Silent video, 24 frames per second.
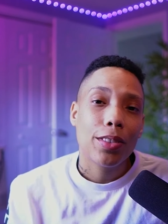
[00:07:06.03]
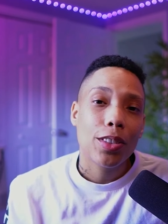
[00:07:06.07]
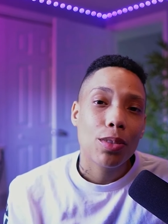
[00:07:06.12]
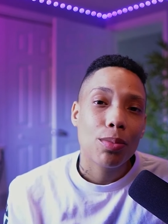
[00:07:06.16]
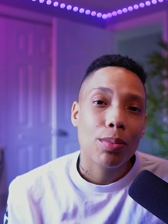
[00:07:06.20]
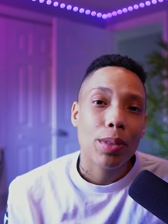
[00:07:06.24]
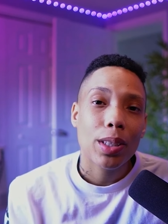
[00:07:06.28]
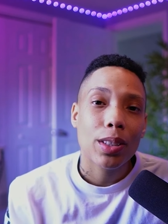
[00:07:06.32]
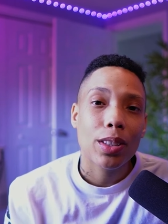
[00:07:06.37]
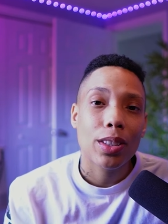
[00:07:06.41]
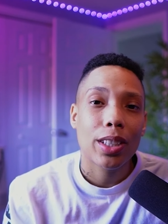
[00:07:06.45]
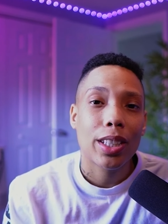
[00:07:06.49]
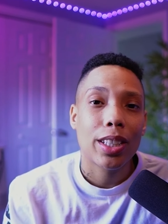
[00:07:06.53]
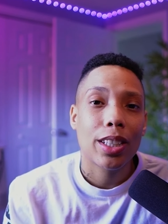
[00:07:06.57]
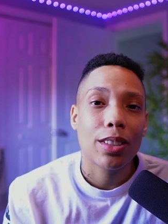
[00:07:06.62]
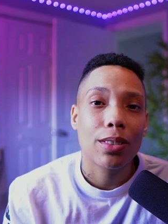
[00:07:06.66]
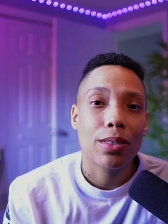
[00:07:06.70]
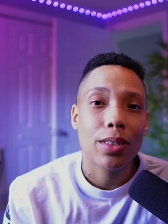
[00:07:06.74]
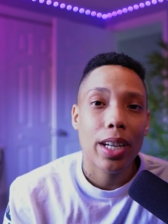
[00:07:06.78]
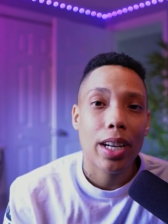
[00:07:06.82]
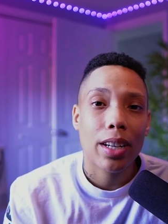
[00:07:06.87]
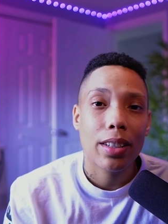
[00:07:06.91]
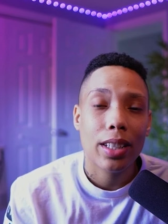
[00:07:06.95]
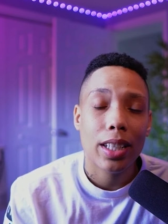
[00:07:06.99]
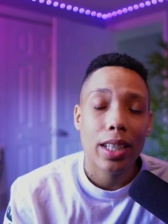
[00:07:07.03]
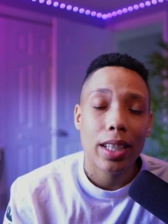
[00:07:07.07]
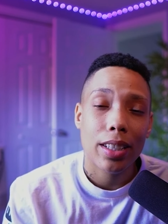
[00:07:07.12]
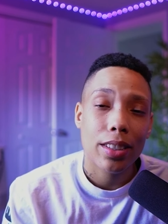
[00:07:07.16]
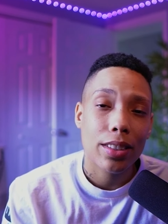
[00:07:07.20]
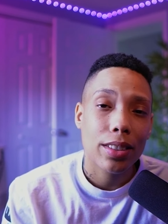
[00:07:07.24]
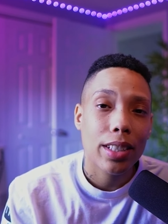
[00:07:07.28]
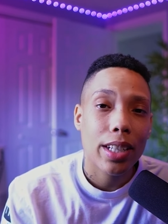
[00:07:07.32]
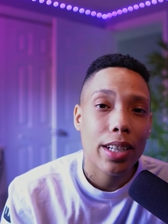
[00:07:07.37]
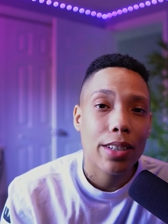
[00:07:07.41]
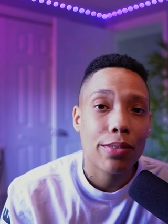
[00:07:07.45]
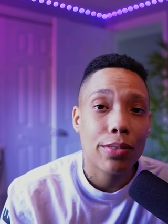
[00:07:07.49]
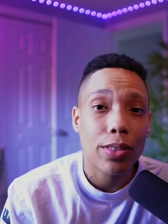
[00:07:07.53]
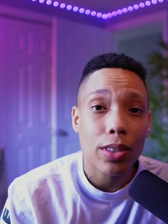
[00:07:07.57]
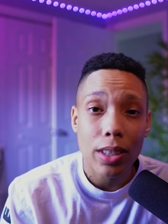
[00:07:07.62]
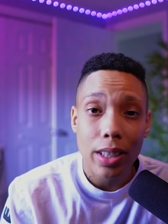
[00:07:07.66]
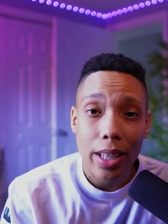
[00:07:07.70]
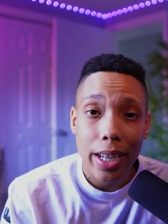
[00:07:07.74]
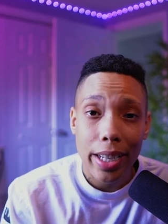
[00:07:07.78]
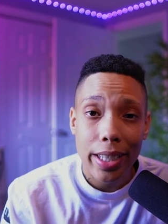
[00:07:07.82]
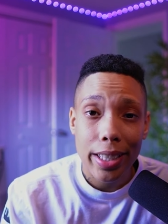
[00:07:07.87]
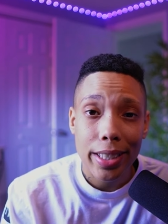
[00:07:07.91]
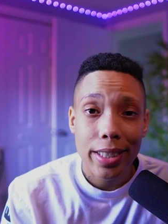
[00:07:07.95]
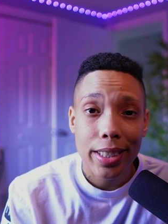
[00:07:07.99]
If you've been looking around the internet for
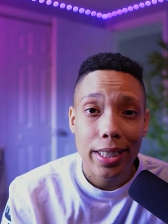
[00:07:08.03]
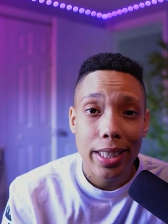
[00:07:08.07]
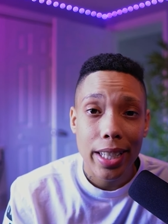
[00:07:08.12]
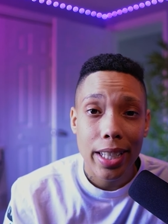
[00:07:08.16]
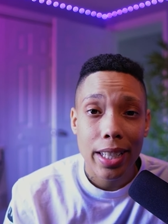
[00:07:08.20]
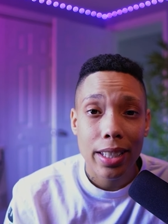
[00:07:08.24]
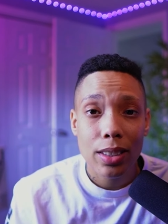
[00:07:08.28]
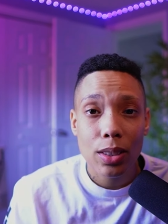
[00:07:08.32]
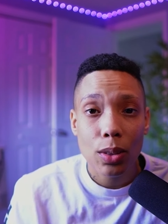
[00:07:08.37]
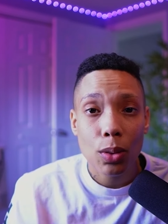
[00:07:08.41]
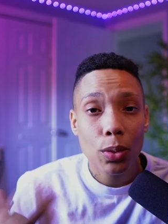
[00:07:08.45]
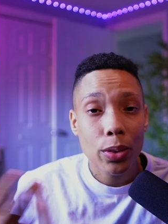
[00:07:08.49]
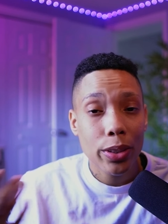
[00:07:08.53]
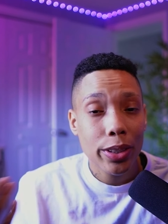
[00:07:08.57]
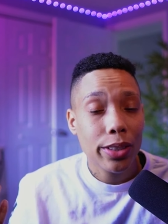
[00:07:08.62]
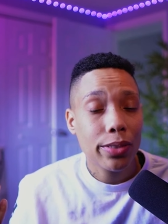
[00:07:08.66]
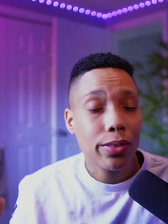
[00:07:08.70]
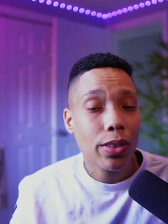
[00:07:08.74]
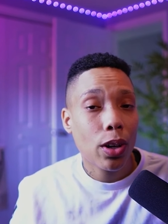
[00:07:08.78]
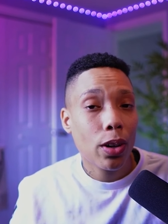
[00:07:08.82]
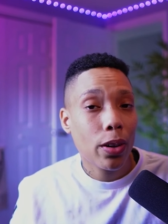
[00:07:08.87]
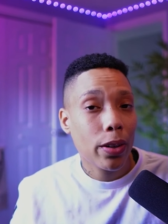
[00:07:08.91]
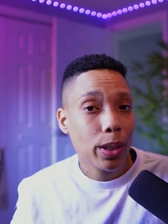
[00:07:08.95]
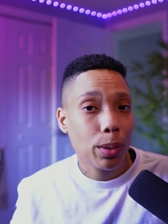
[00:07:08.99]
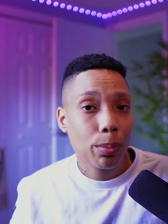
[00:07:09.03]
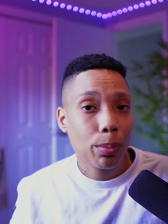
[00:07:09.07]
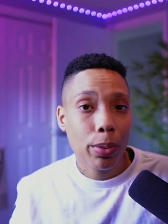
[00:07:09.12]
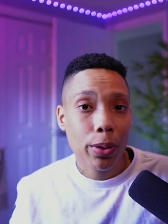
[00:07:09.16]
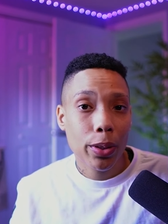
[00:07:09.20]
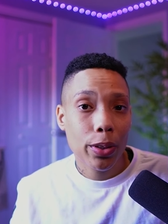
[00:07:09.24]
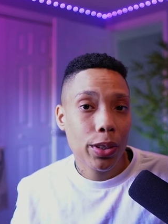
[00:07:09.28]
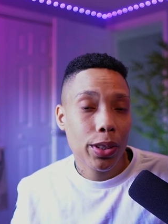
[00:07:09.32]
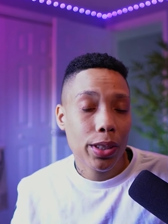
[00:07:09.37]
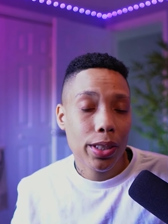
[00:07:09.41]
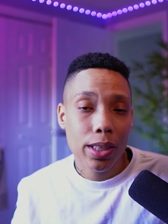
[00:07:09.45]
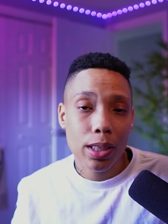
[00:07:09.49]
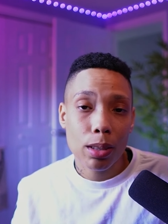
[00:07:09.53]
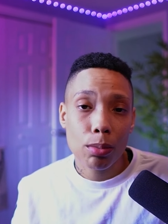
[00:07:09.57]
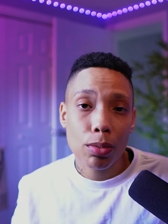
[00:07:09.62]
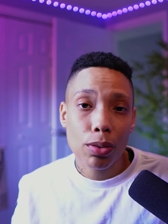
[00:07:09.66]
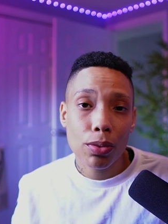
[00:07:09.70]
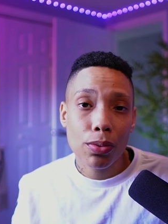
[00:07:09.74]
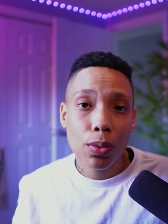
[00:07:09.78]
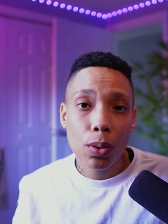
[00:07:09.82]
lighting stands or you've already purchased them